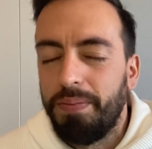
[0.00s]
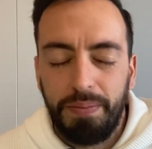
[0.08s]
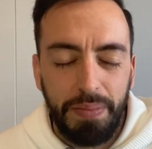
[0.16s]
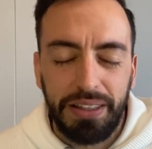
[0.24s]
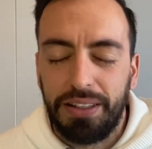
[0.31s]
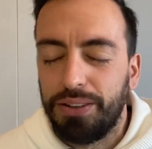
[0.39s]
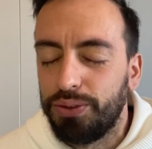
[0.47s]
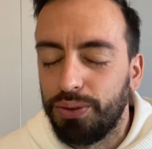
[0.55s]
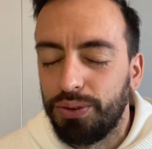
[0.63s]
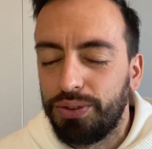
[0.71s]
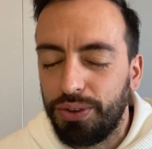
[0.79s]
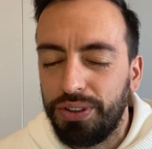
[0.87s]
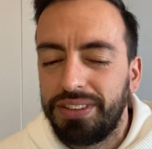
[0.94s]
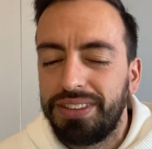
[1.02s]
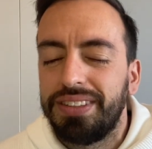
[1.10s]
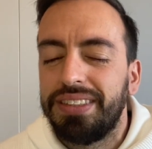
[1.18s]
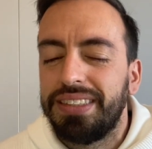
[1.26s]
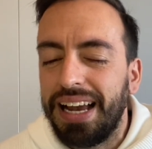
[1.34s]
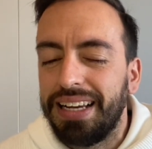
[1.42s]
Battlesuit, so it's
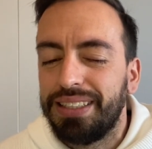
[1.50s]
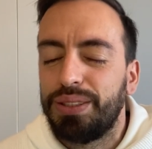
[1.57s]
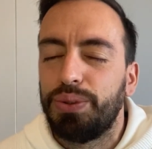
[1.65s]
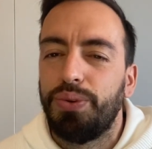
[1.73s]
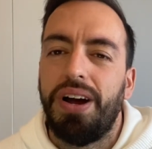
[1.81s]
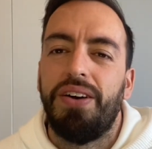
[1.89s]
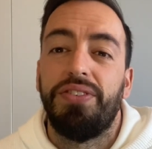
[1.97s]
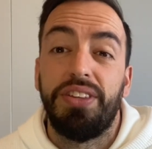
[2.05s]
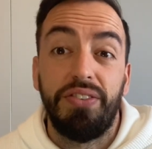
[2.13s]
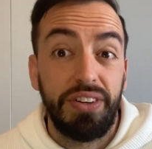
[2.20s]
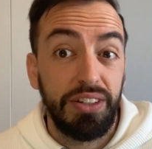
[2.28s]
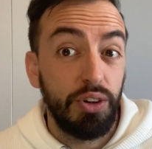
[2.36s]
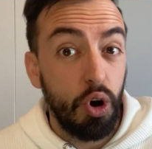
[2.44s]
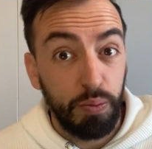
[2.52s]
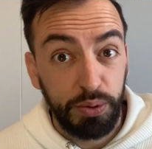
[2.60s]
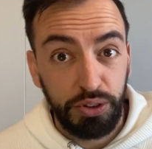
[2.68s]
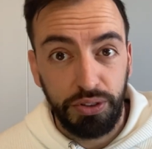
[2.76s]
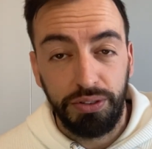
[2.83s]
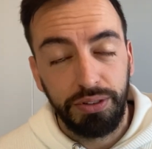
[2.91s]
nice to have different
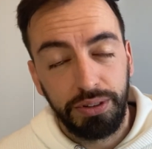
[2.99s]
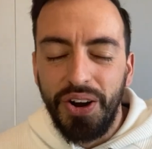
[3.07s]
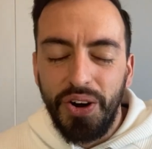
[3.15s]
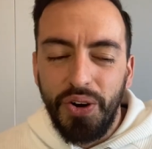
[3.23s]
options.